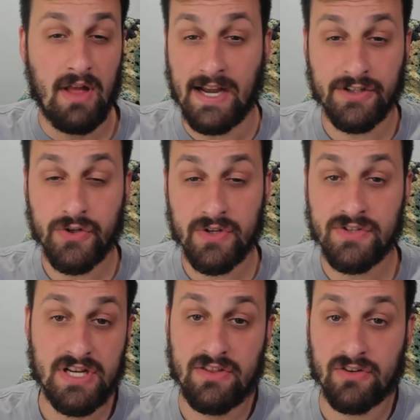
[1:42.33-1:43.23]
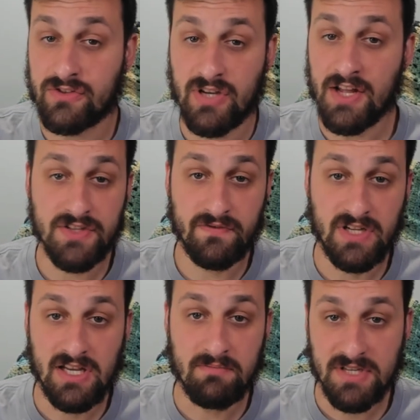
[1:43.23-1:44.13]
As you can see, there's tons of
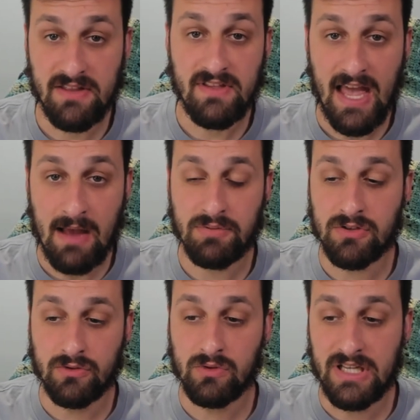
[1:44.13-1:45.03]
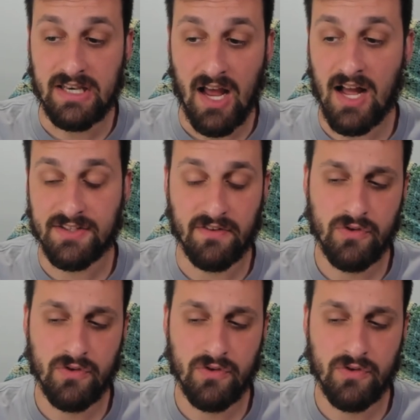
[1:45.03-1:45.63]
teams in the absolutely nots.